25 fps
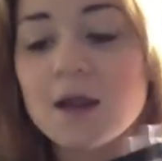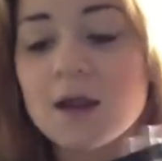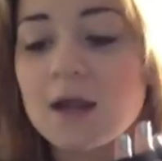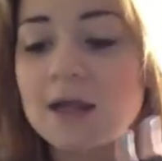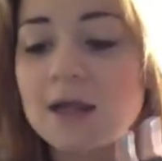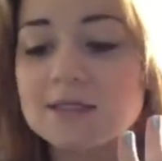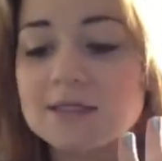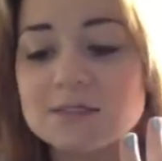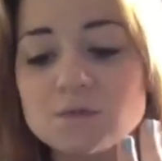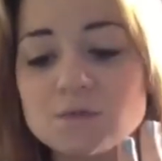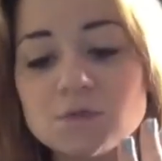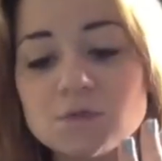
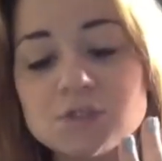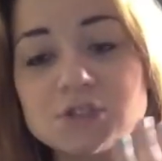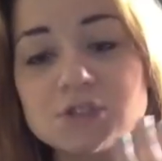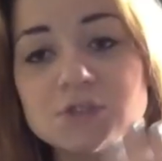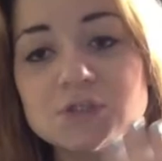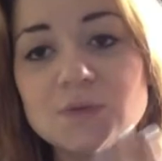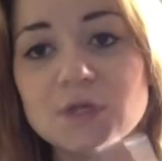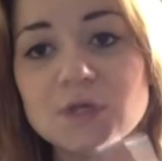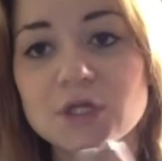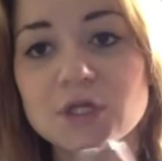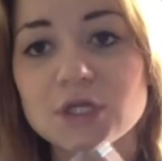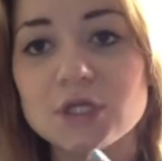I didn't want
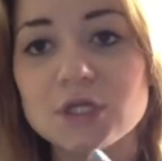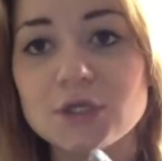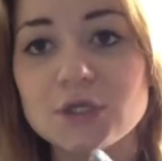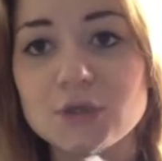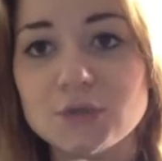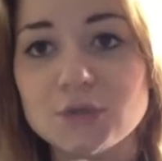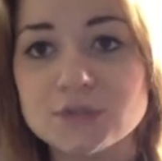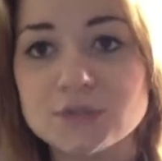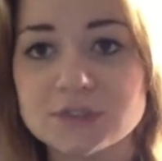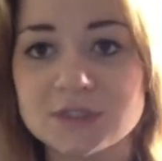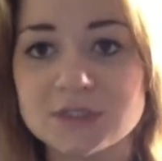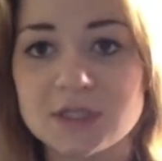to
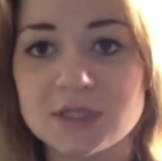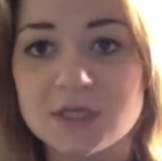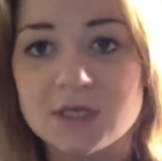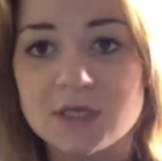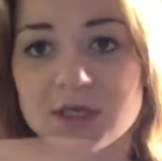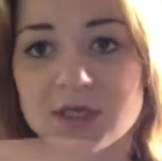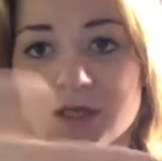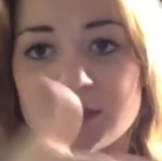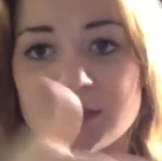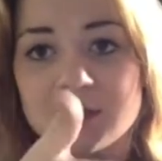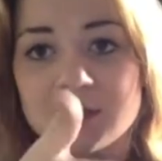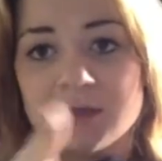include
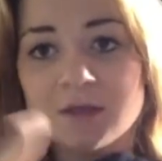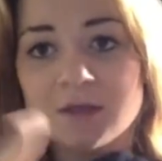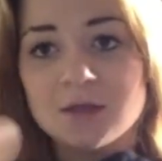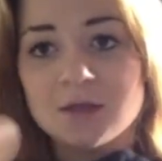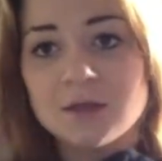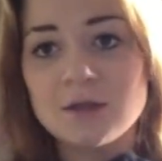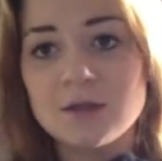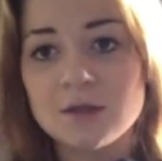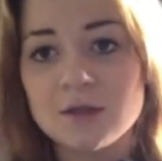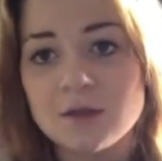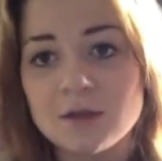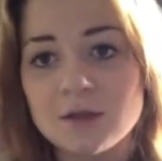the
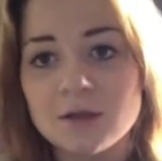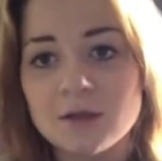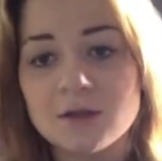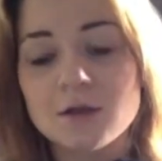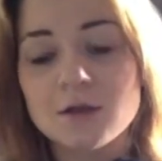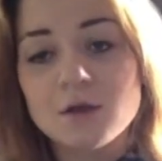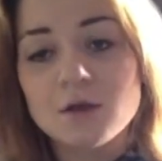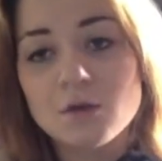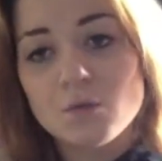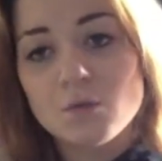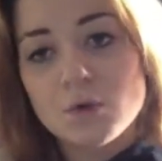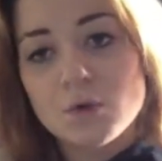
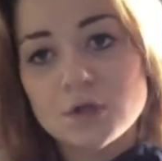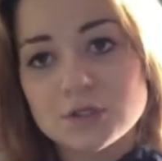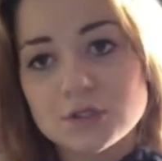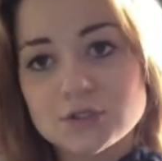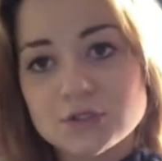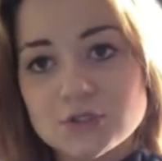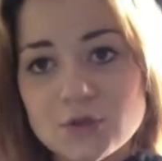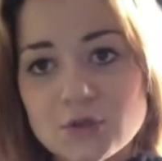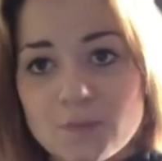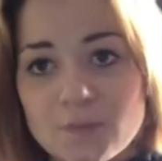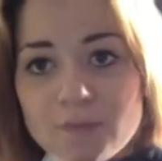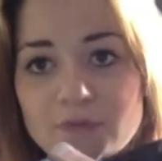
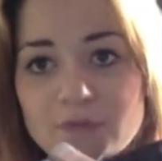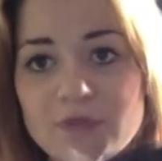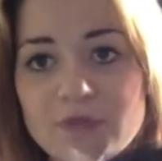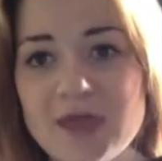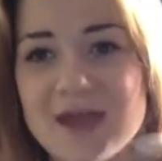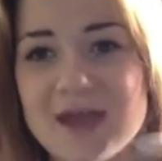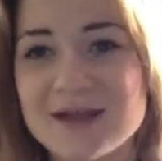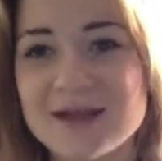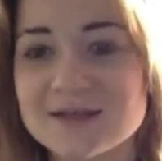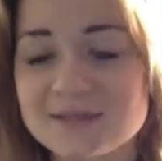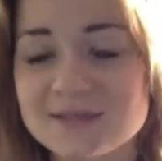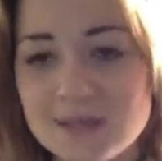ones up
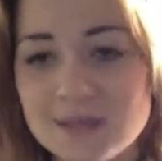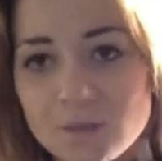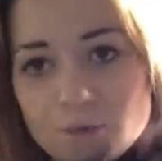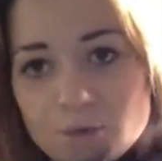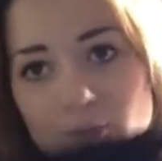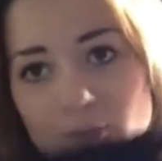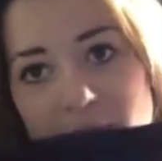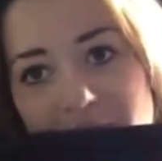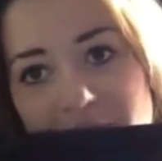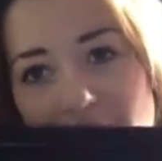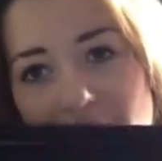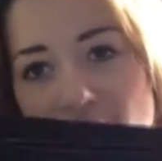there because that would
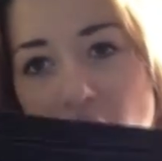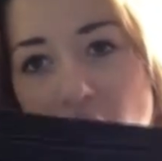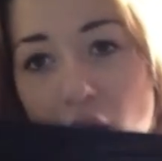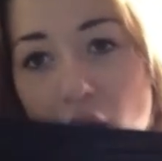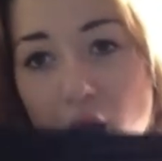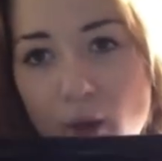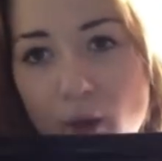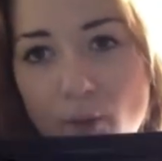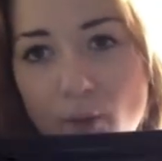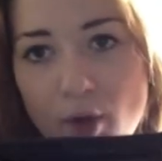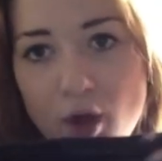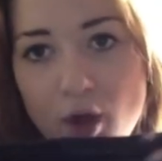make it a
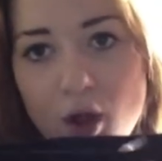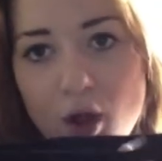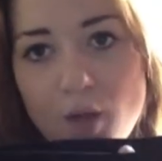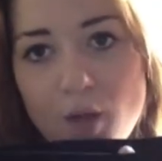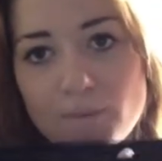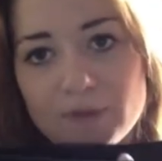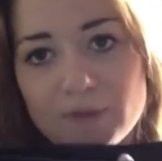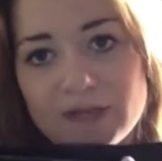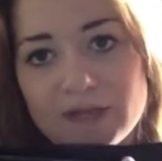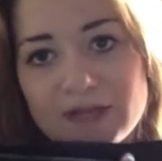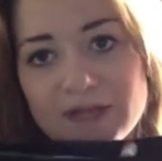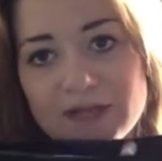lot more
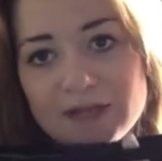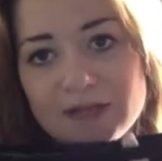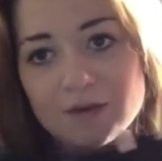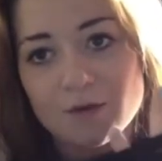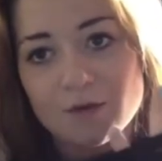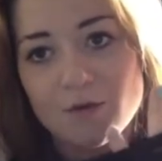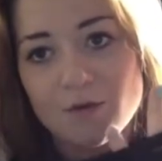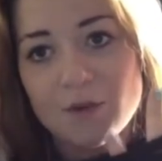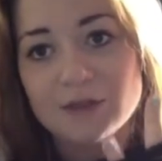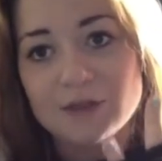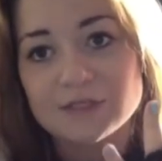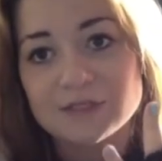complicated and
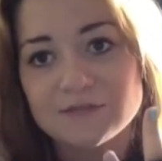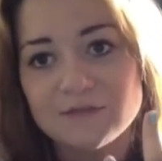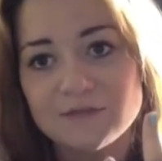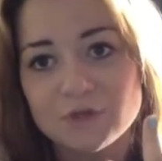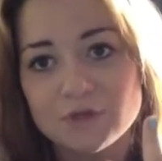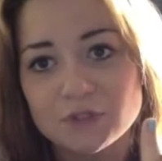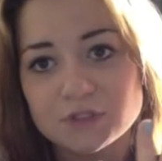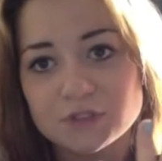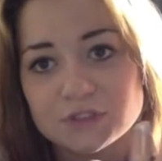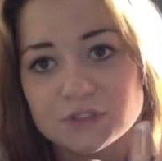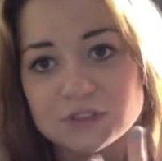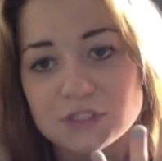quite
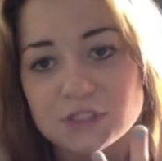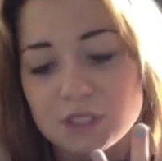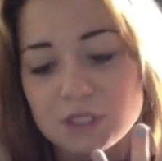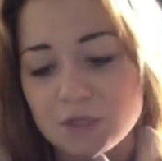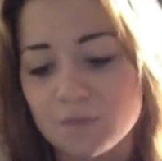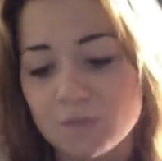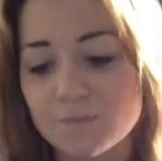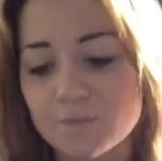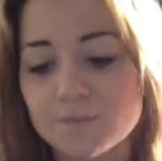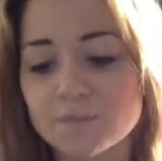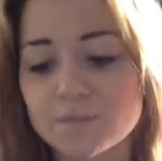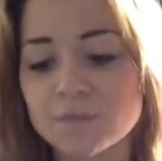difficult to
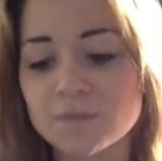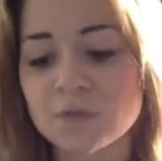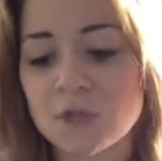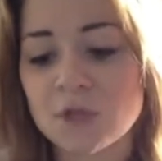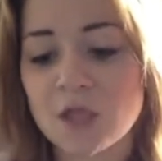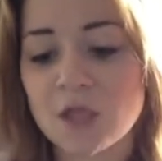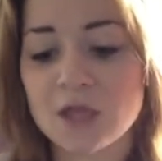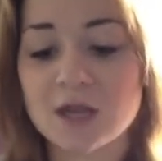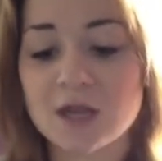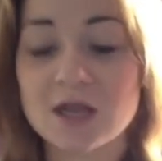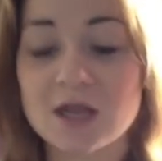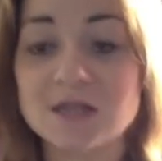do,
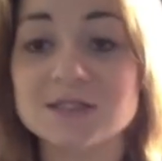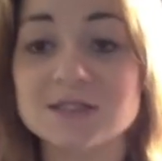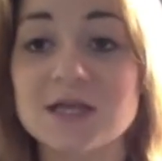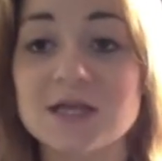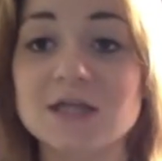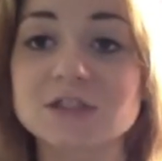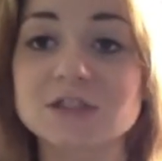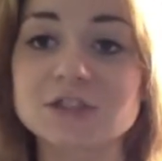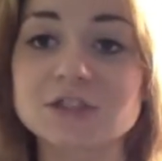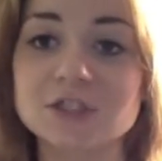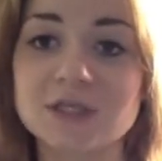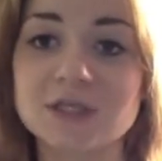and
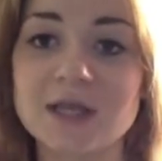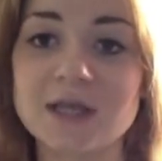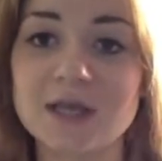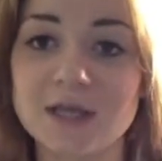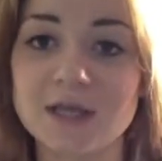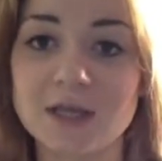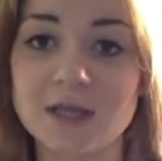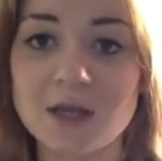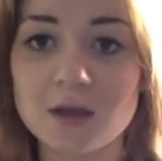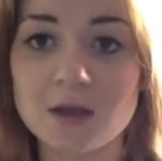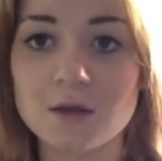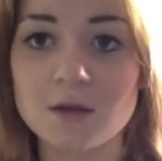attaching
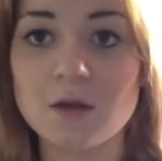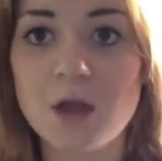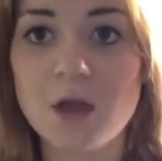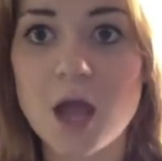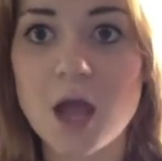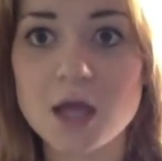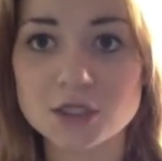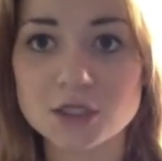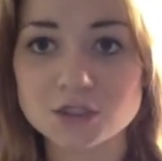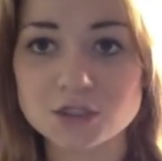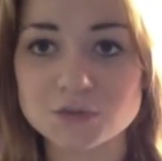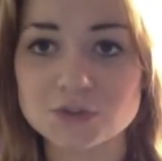like
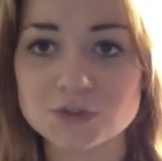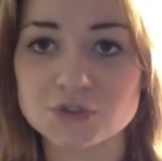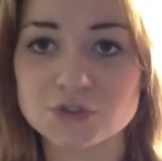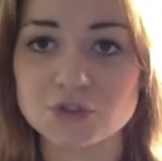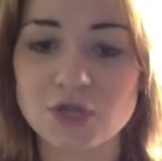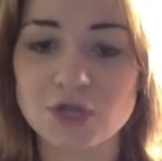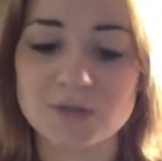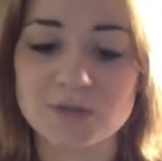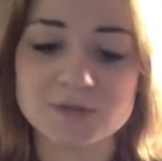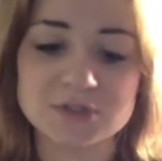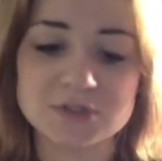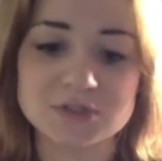actual
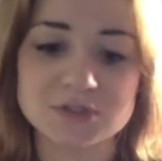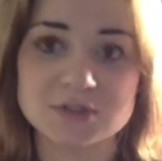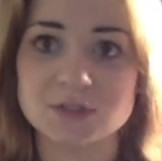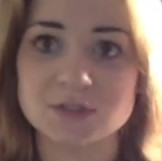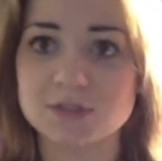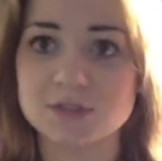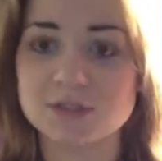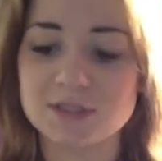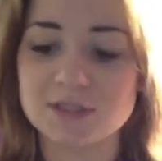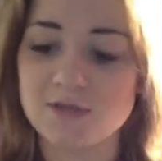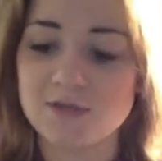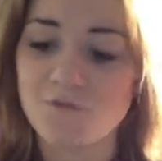straps is
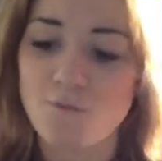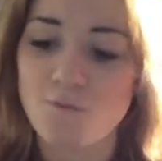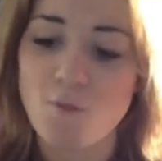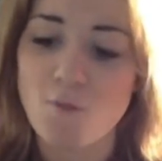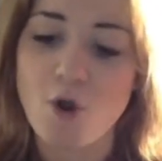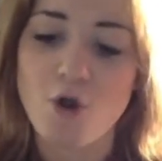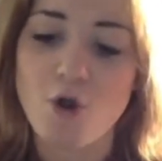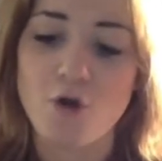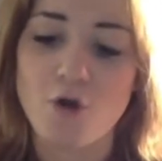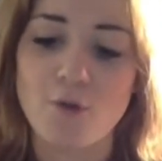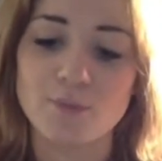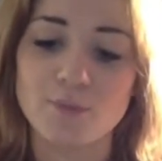just even
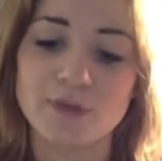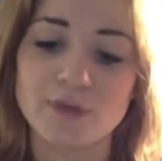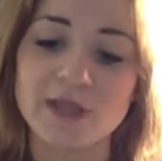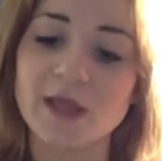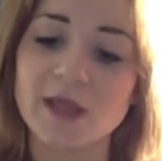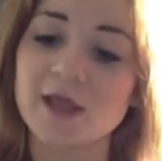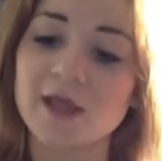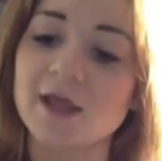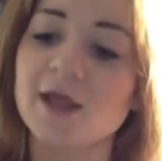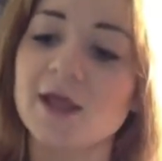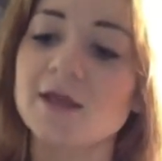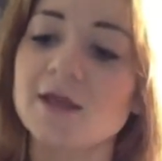more
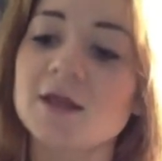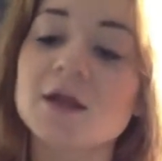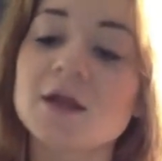complicated.